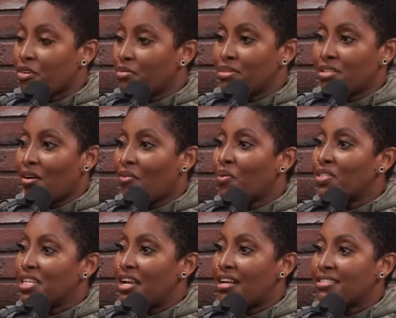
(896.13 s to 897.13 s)
for himself
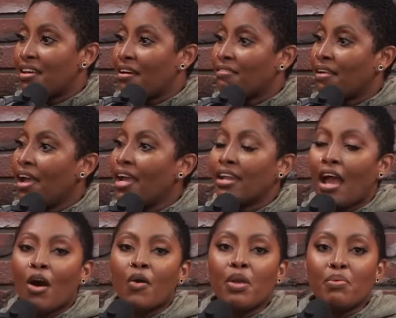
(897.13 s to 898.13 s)
once he got to LA and
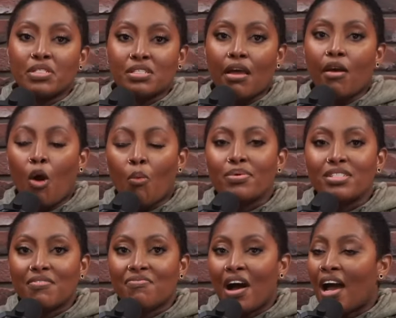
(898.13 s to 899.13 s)
how he was like hoping
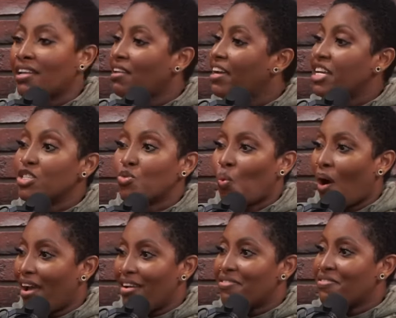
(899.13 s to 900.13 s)
to find like his
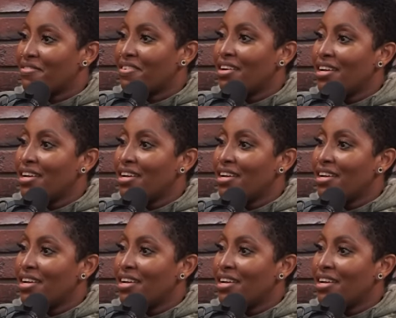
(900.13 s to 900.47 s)
wife